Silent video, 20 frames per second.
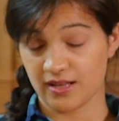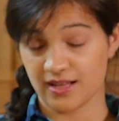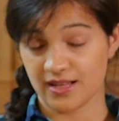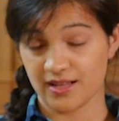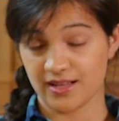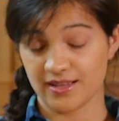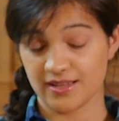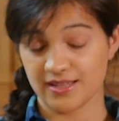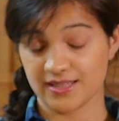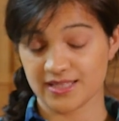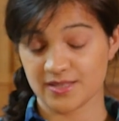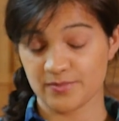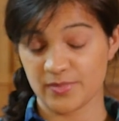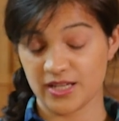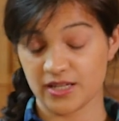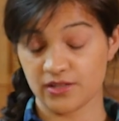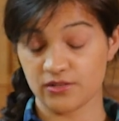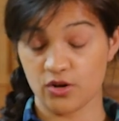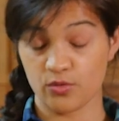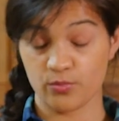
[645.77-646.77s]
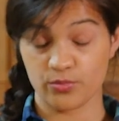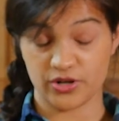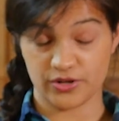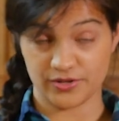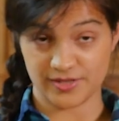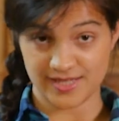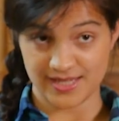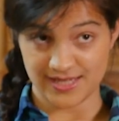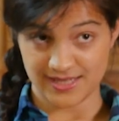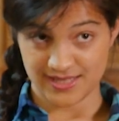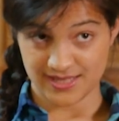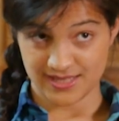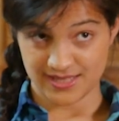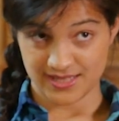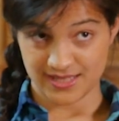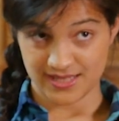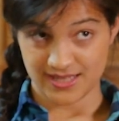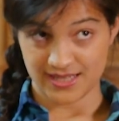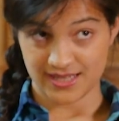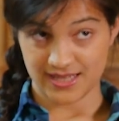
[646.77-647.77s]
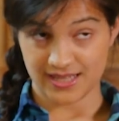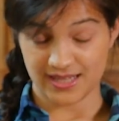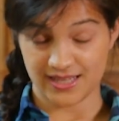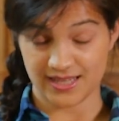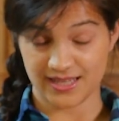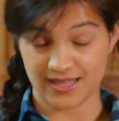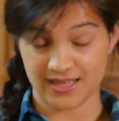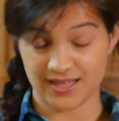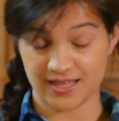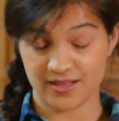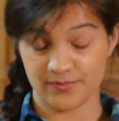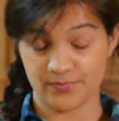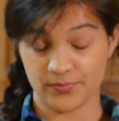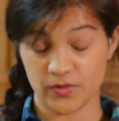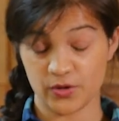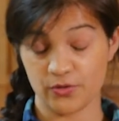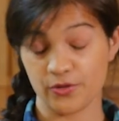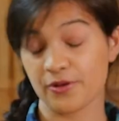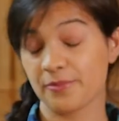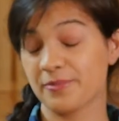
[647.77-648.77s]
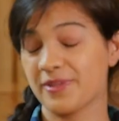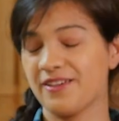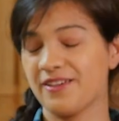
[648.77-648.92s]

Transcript: Uh, it's been a long process, um, although I'm,